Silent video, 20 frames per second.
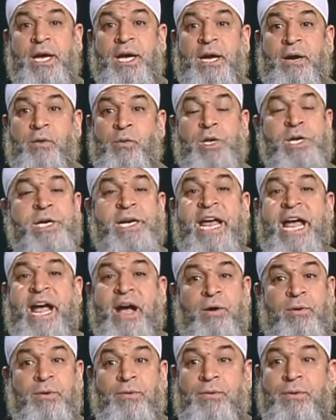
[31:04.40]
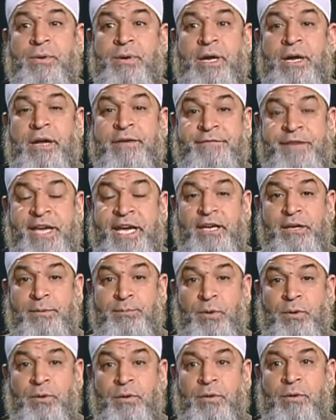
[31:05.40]
uh, we're now
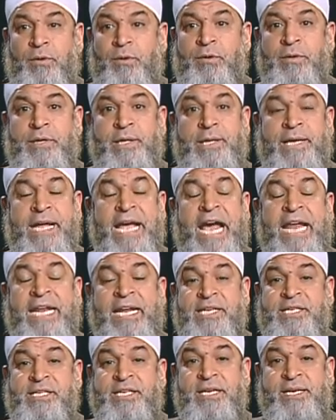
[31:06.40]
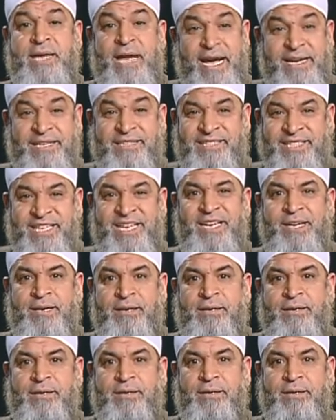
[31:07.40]
available on Galaxy
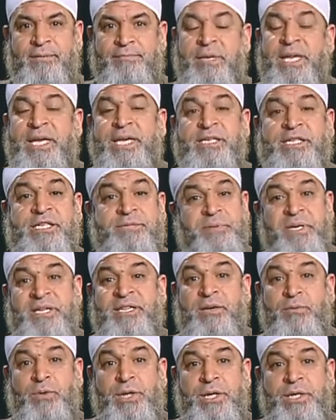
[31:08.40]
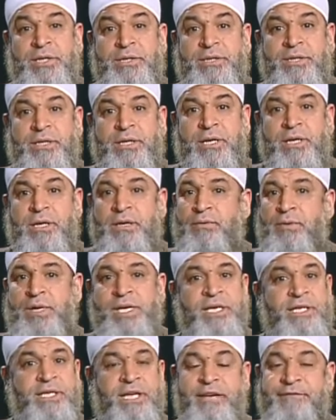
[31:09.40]
19. Please spread the word.
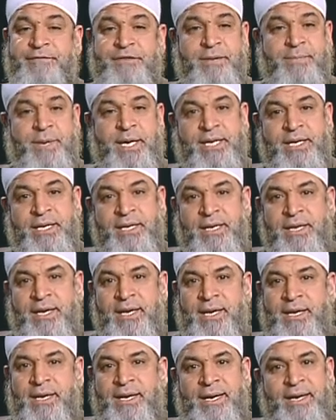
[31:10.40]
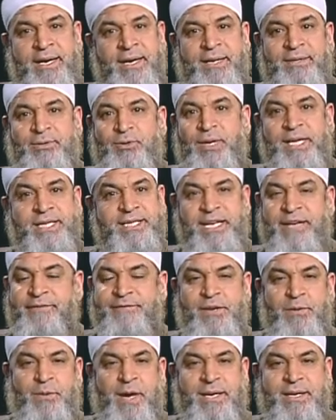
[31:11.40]
We need everybody uh, to let
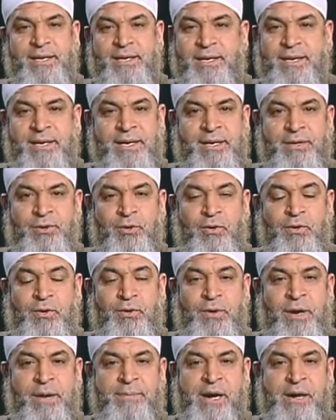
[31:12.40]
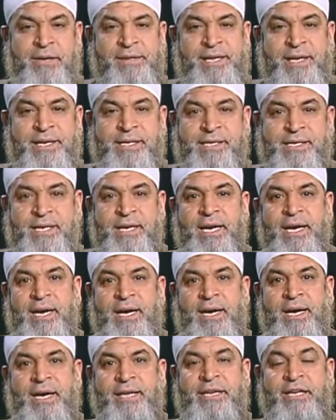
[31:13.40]
everyone uh, know about this
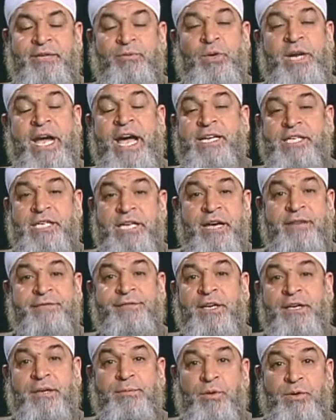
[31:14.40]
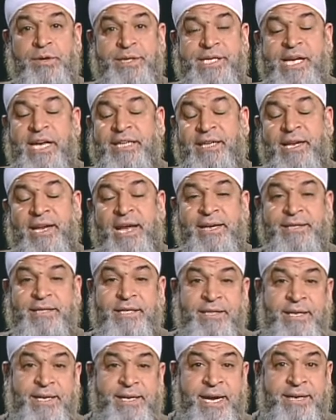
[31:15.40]
uh, that were actually available on
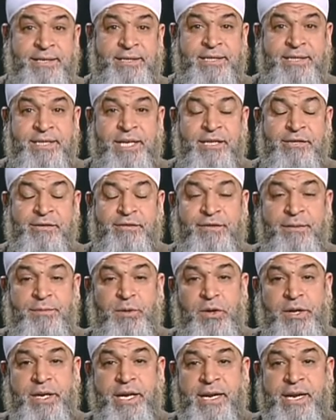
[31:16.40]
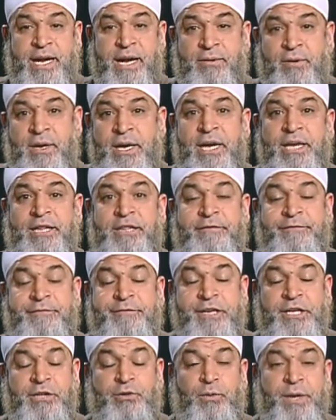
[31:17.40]
satellite in the United States of America now, the
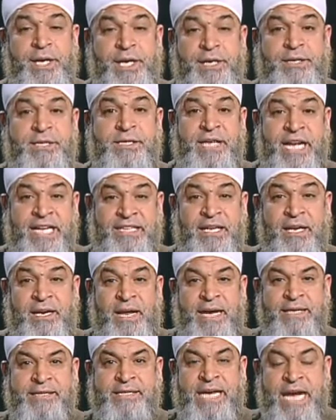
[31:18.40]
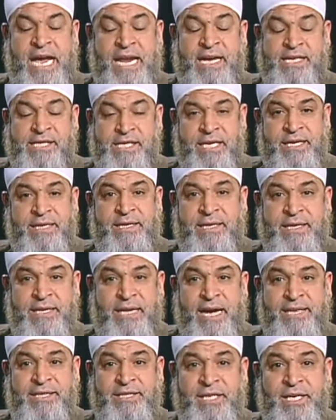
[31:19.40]
free-to-air satellite, Galaxy
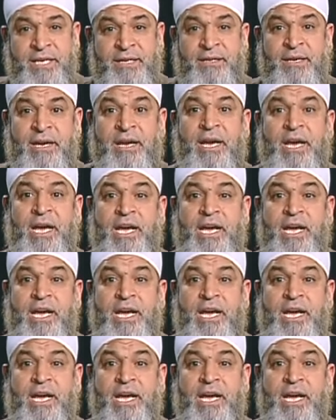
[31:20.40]
19.